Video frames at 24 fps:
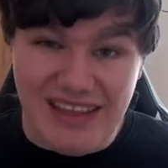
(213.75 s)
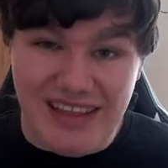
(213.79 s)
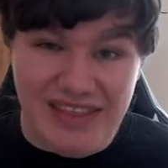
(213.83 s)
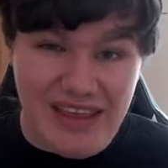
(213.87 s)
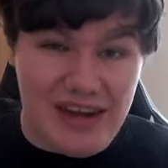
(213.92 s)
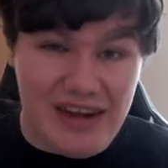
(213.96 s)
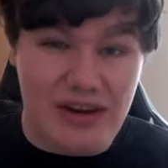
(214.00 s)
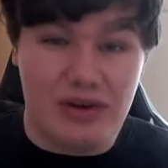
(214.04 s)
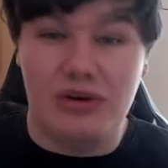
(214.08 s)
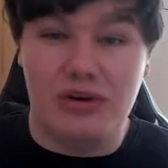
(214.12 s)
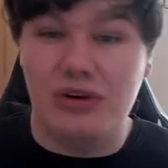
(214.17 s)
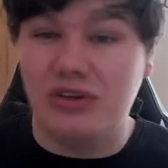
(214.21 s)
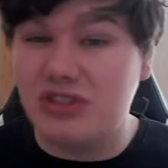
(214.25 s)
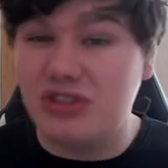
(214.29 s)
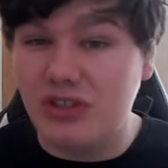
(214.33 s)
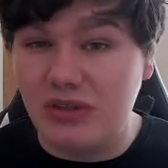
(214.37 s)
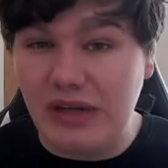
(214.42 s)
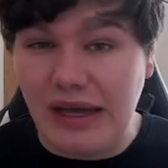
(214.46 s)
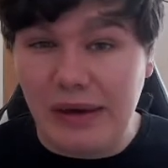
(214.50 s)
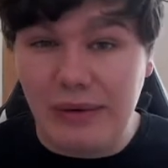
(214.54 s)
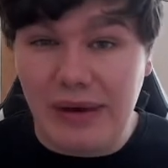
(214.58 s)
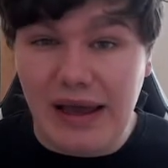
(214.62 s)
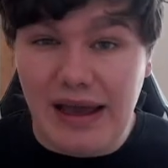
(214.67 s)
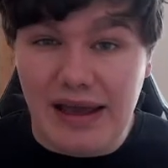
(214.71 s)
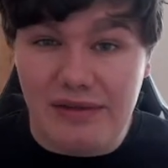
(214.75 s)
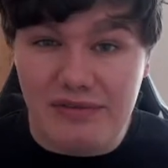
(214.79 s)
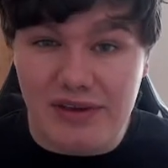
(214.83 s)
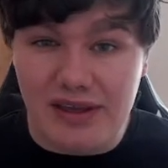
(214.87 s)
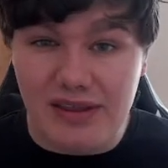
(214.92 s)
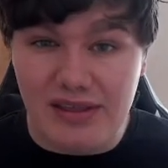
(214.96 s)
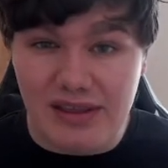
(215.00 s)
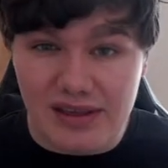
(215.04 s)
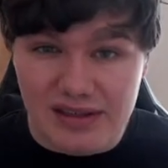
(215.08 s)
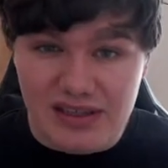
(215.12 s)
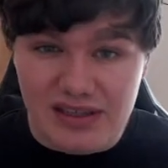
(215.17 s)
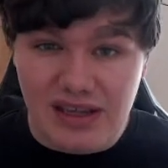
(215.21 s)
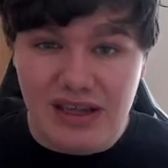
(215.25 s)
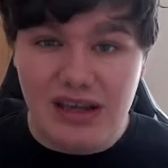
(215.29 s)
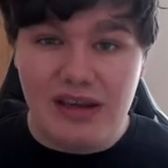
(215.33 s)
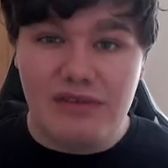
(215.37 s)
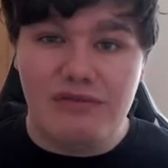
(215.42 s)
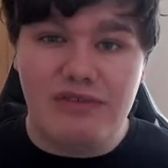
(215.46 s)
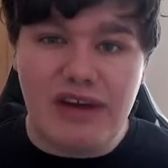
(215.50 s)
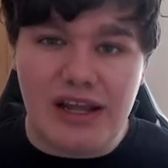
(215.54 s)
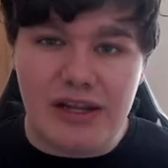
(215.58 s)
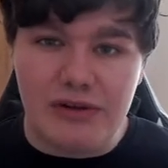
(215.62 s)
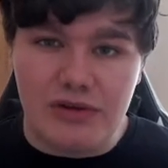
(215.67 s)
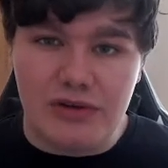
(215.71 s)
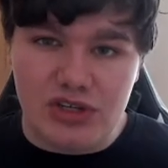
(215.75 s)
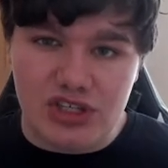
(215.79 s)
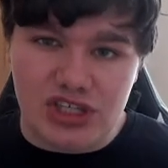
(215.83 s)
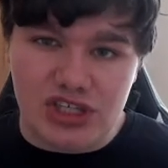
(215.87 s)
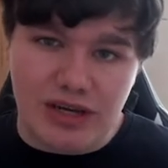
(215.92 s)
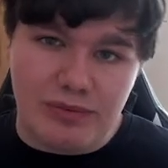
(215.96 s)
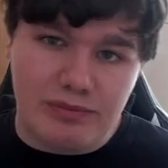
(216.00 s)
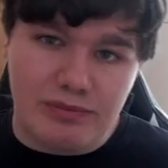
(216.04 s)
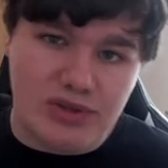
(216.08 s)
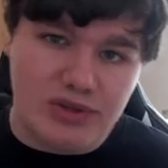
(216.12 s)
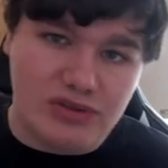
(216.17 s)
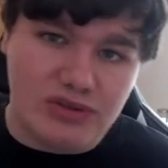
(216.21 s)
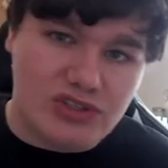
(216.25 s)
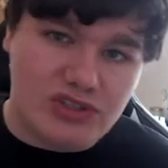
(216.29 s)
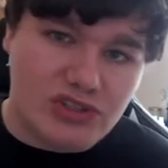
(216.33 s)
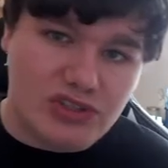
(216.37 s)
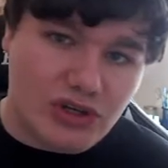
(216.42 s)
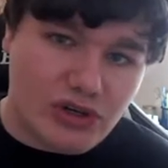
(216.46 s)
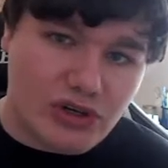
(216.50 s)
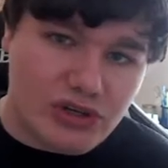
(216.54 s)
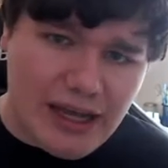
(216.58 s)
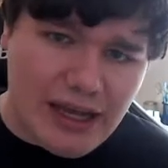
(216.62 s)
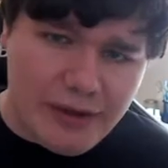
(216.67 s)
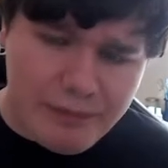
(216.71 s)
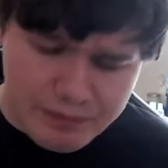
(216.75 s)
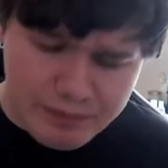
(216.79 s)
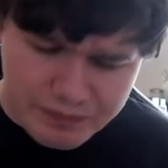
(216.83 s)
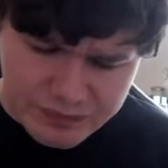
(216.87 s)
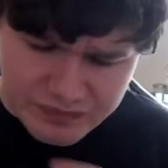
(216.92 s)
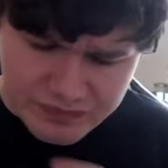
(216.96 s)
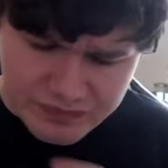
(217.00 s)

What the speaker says: and then also now having this VALORANT Champions Tour. Now,